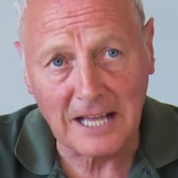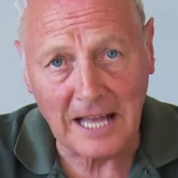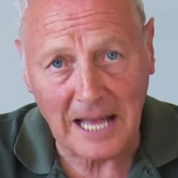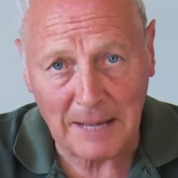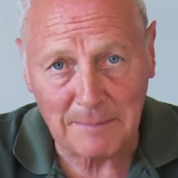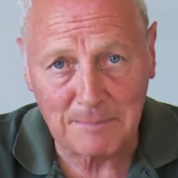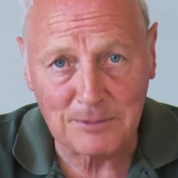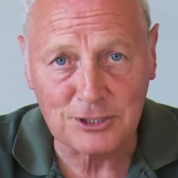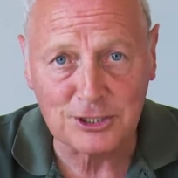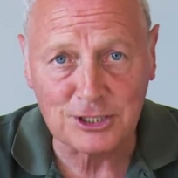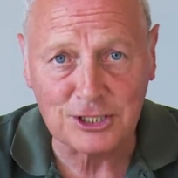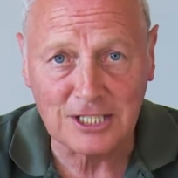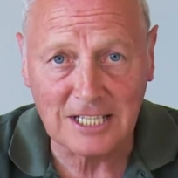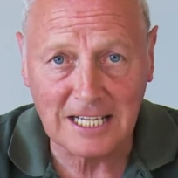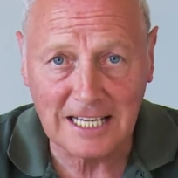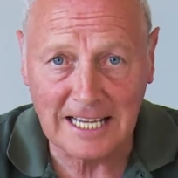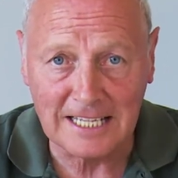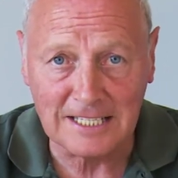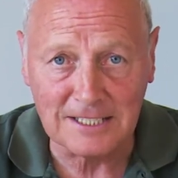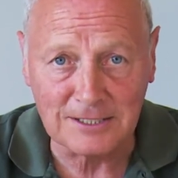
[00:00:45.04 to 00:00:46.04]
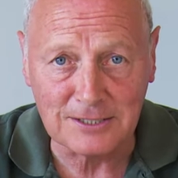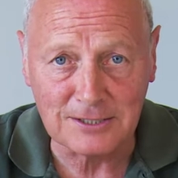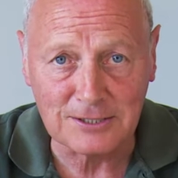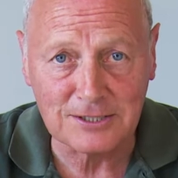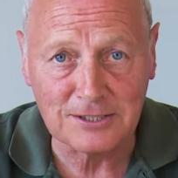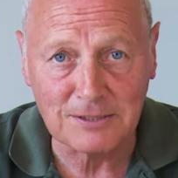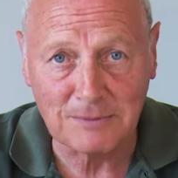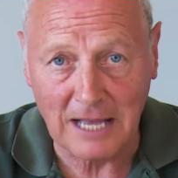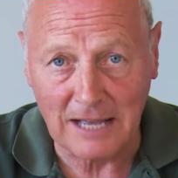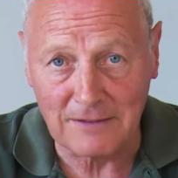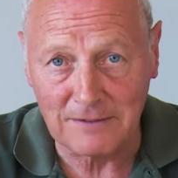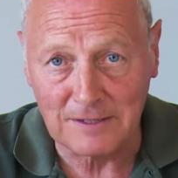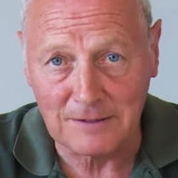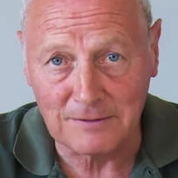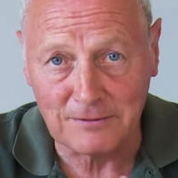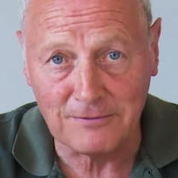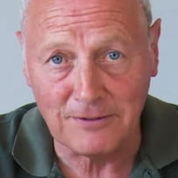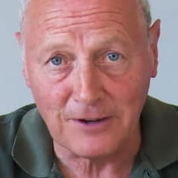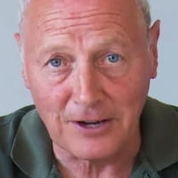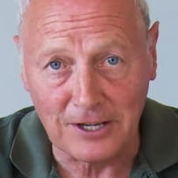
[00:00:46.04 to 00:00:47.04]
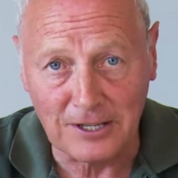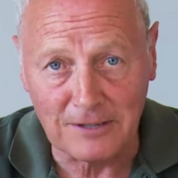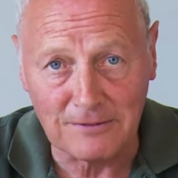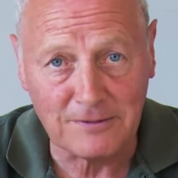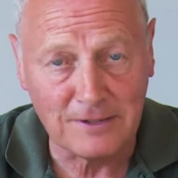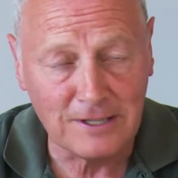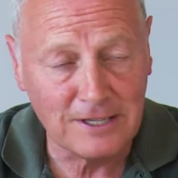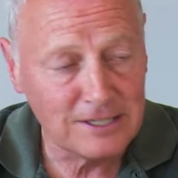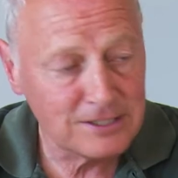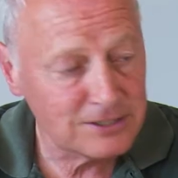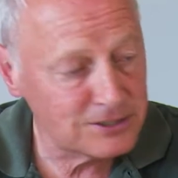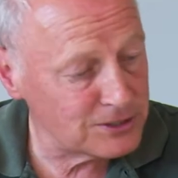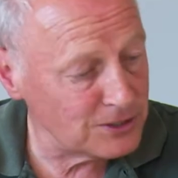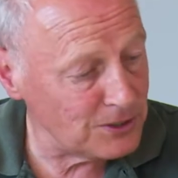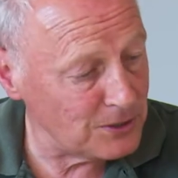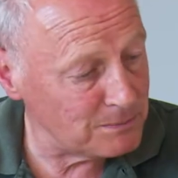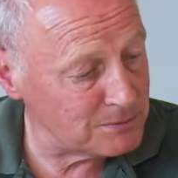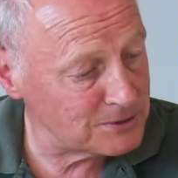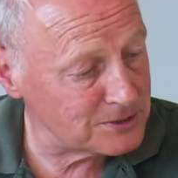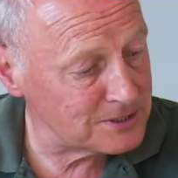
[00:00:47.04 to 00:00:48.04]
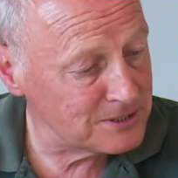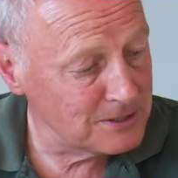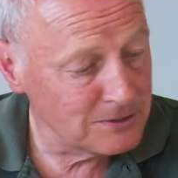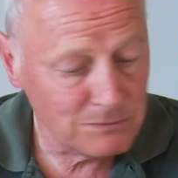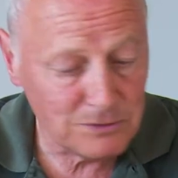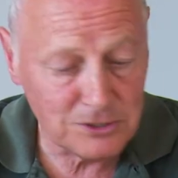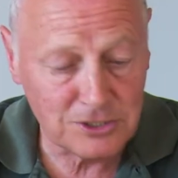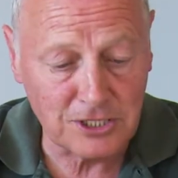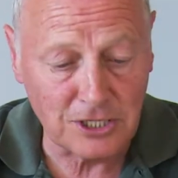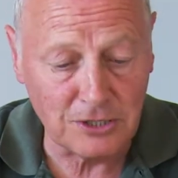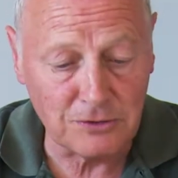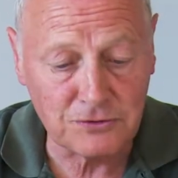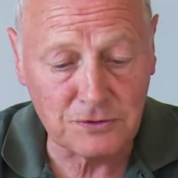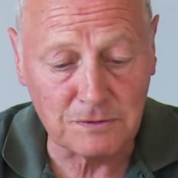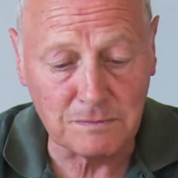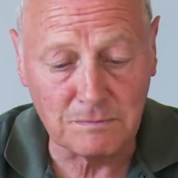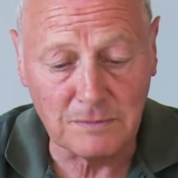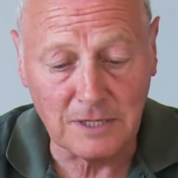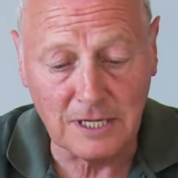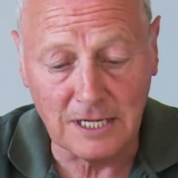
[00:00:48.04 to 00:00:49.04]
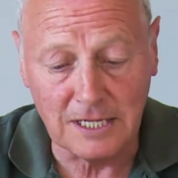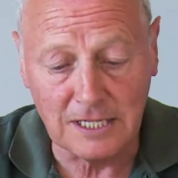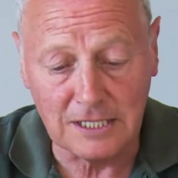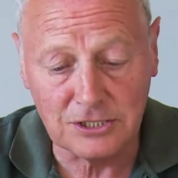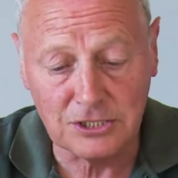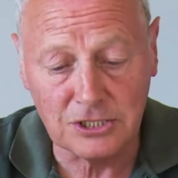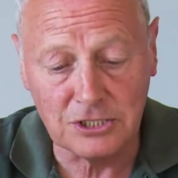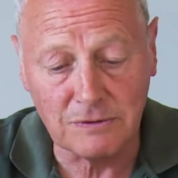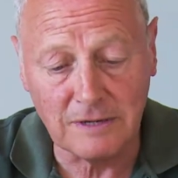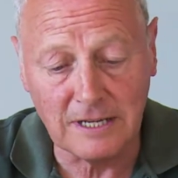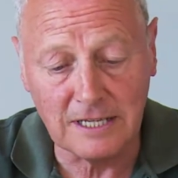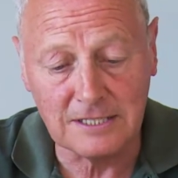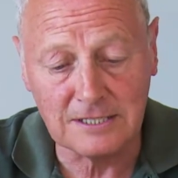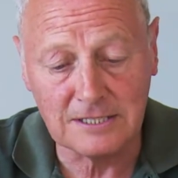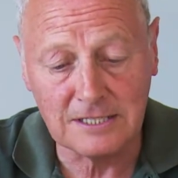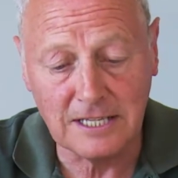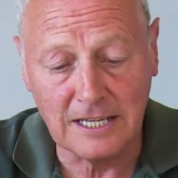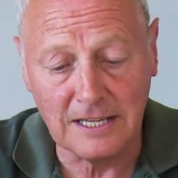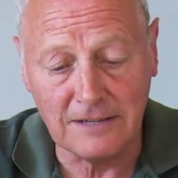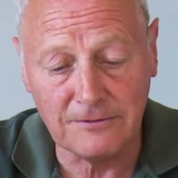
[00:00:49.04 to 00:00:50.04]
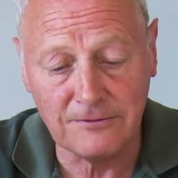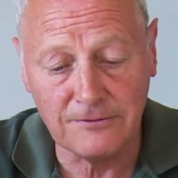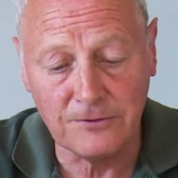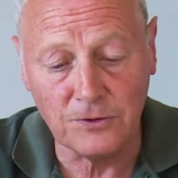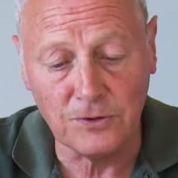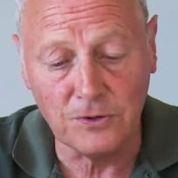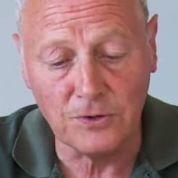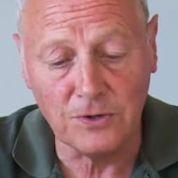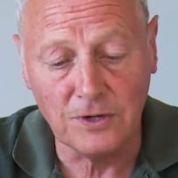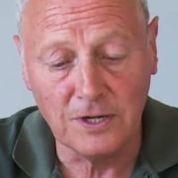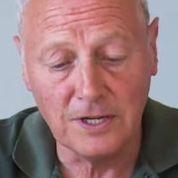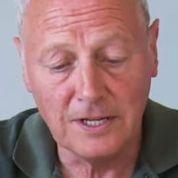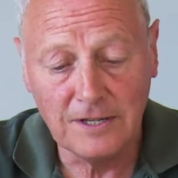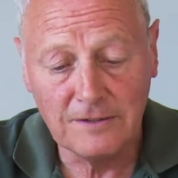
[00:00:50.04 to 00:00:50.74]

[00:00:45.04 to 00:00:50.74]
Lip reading: aperture lens, having 5 stops, which goes from 2.8, f4,